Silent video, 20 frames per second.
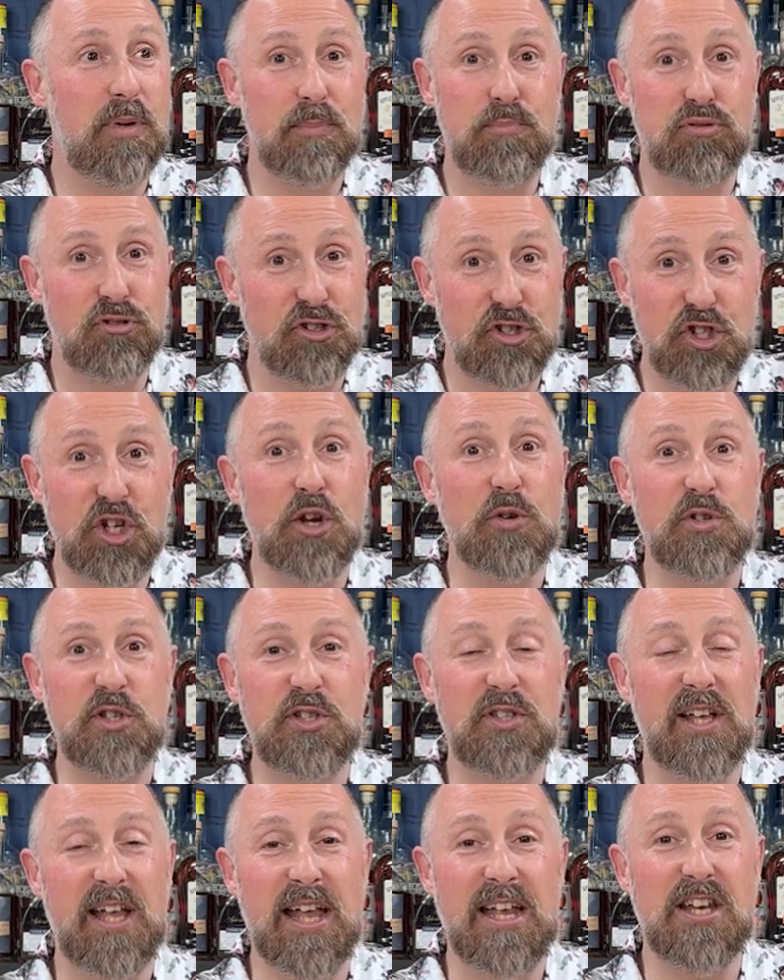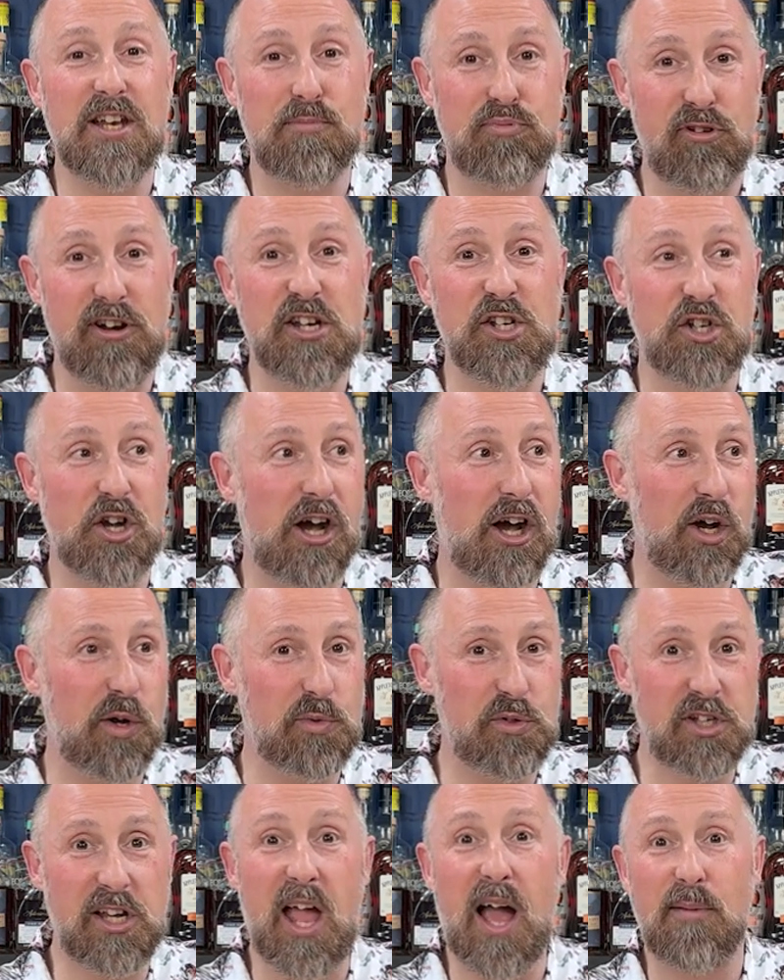produced in the British
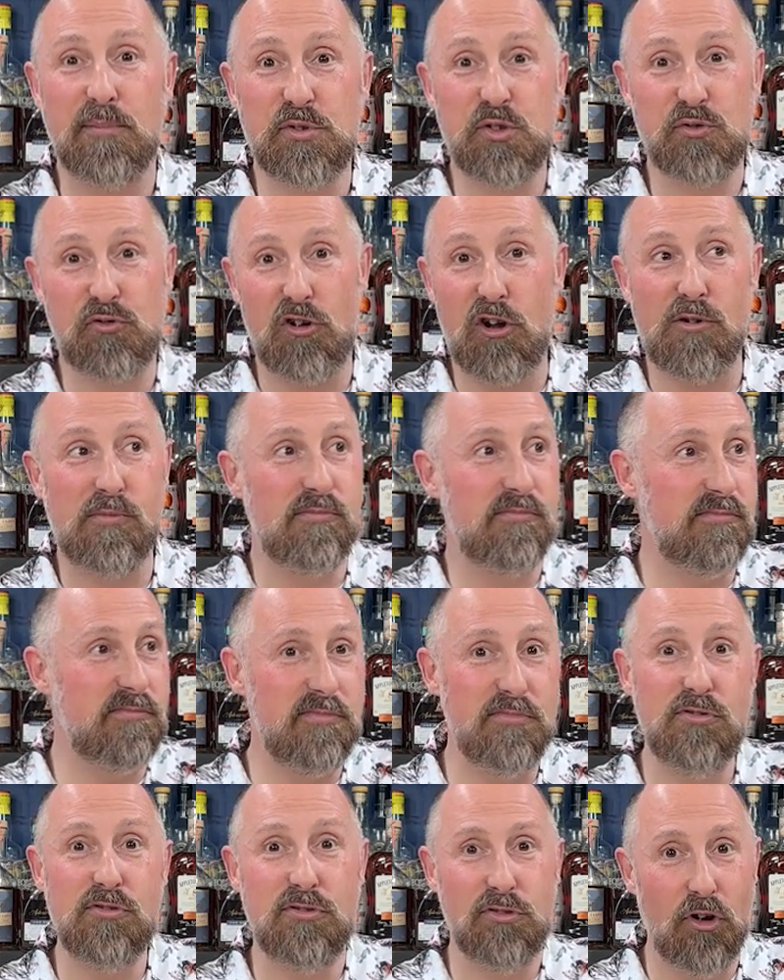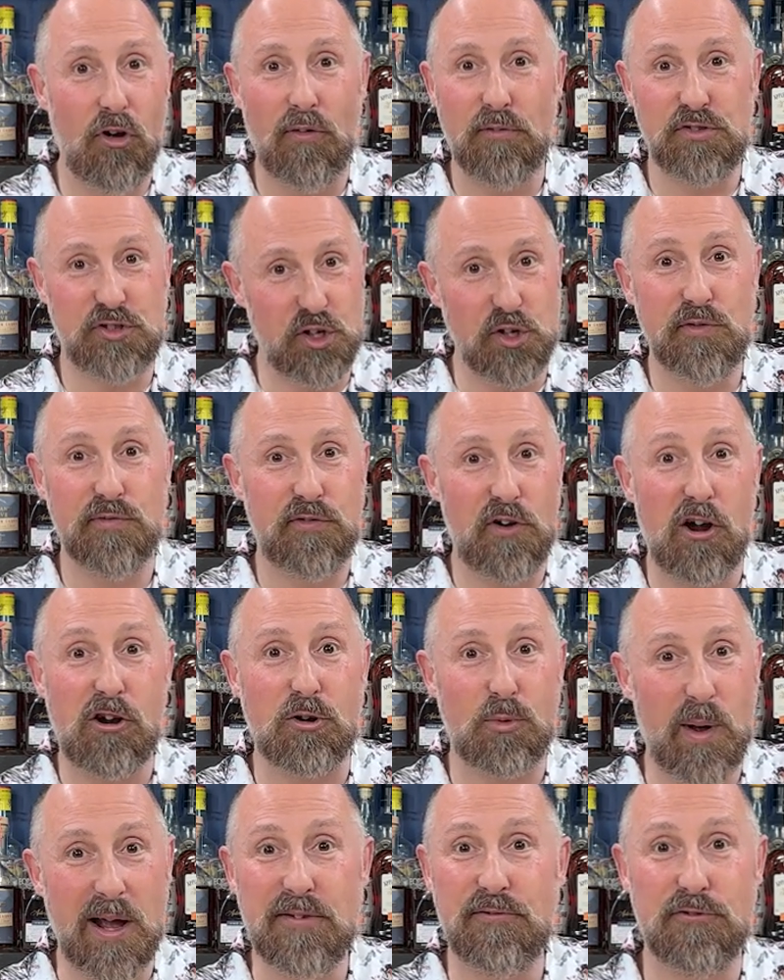Isles comes from not too far
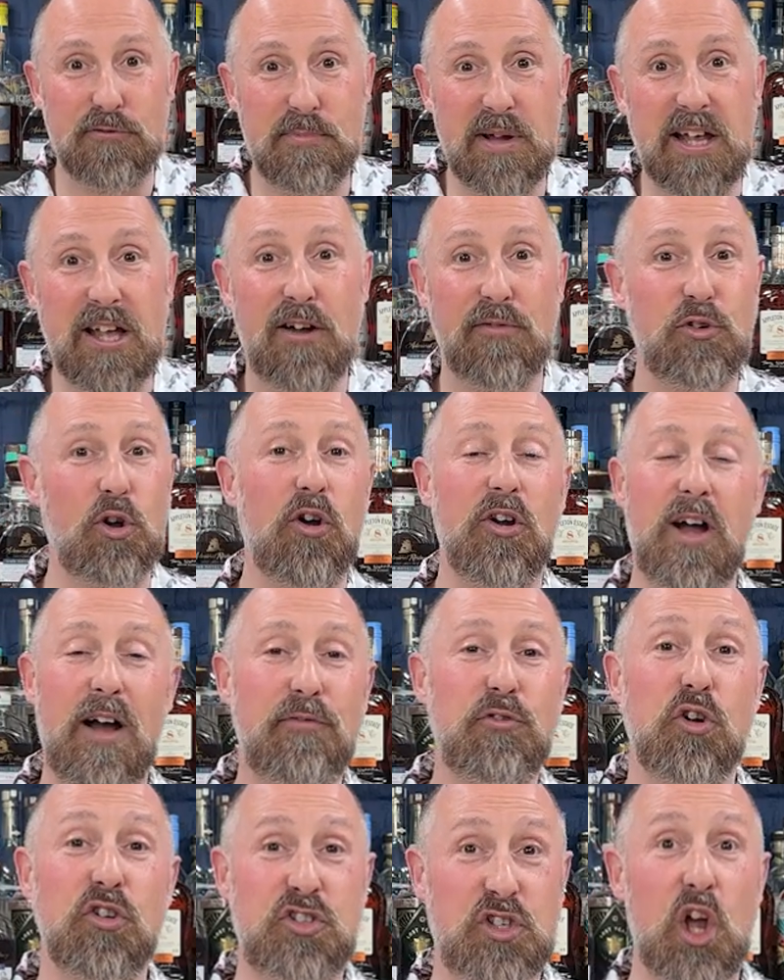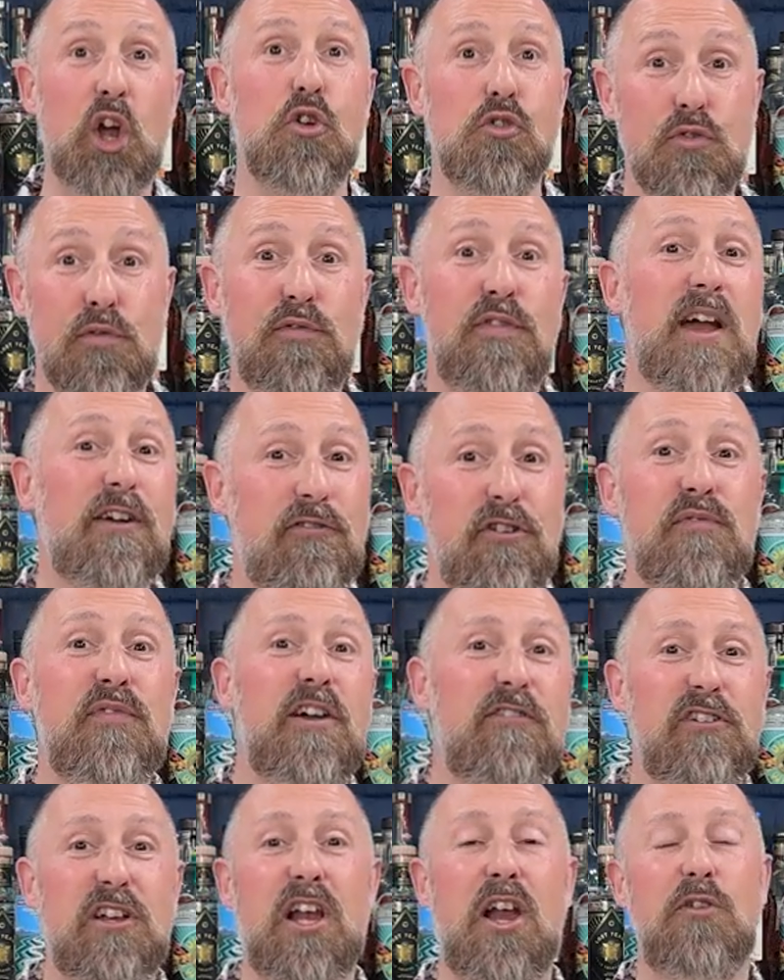away from me. I've got two very,
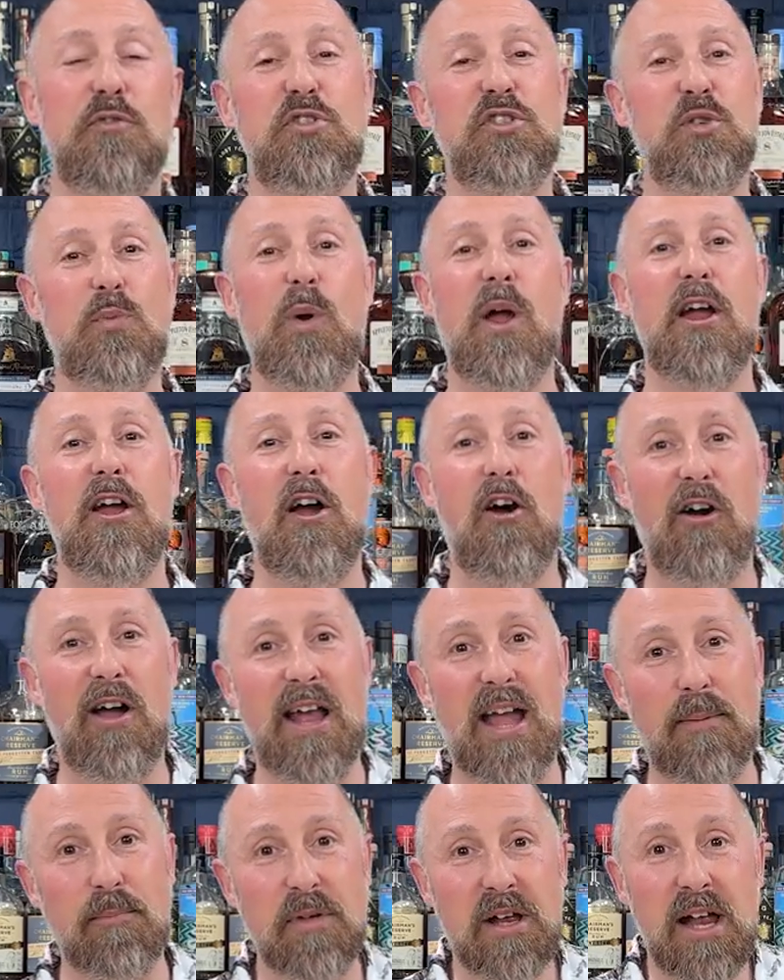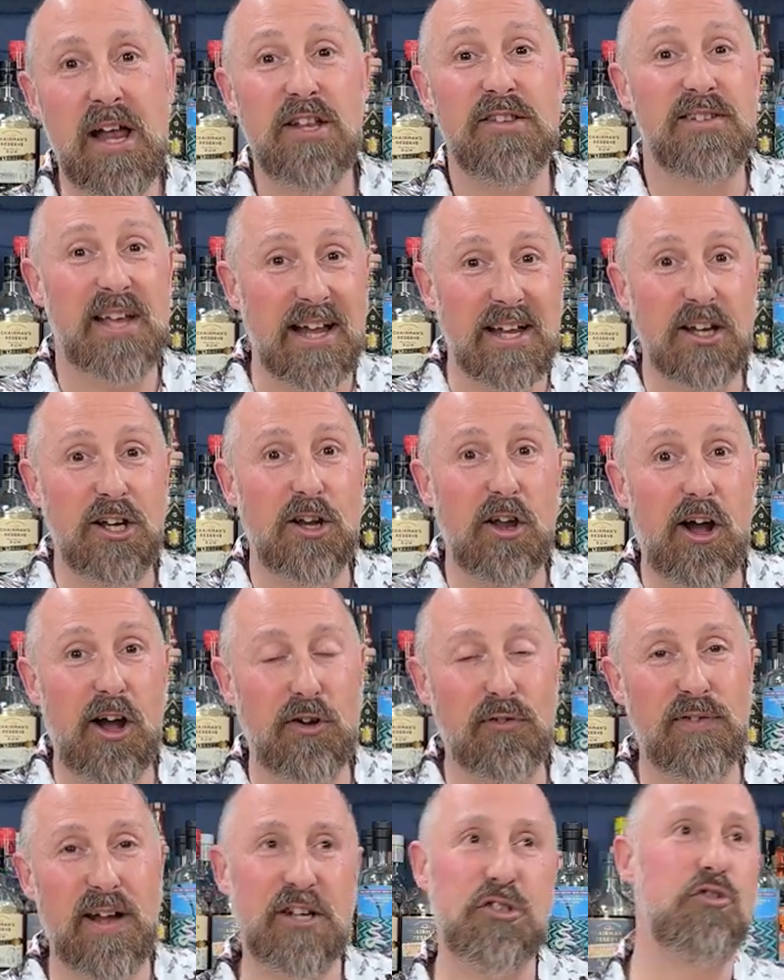very close to where I am. Tate and Lyle
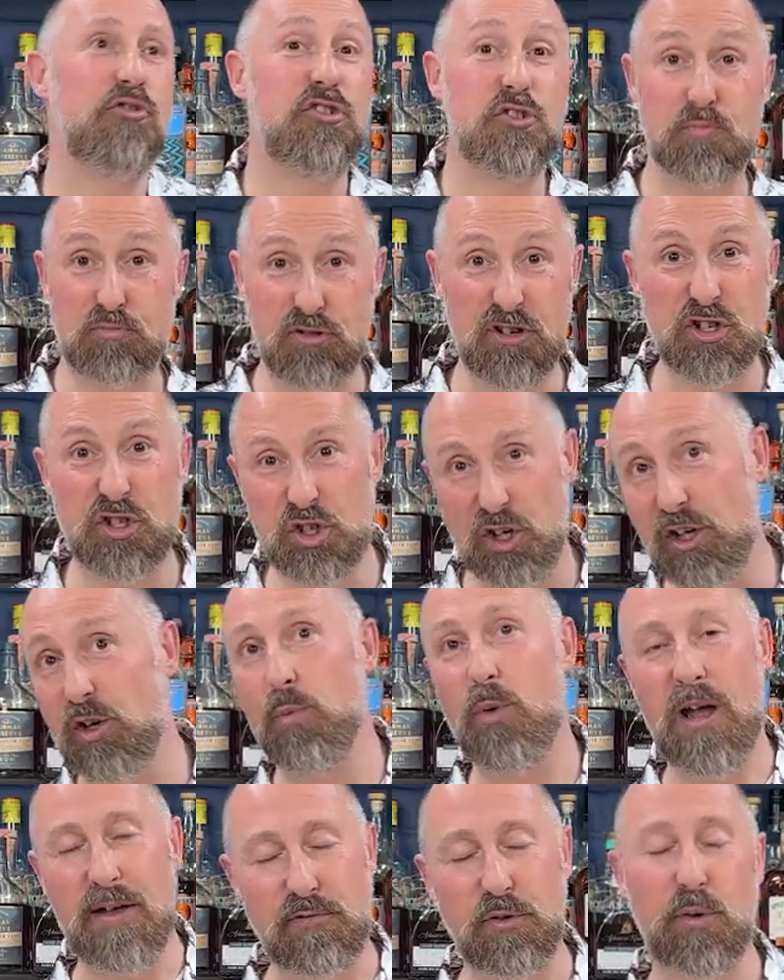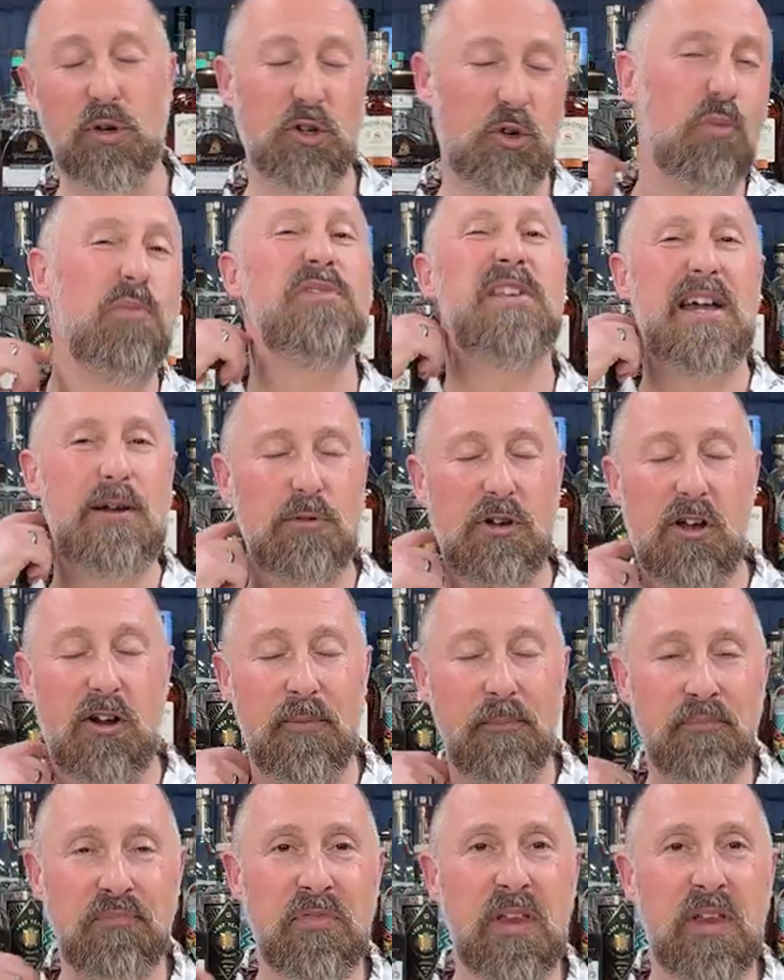factories of British Sugar, whatever you want to call them, Tate and Lyle.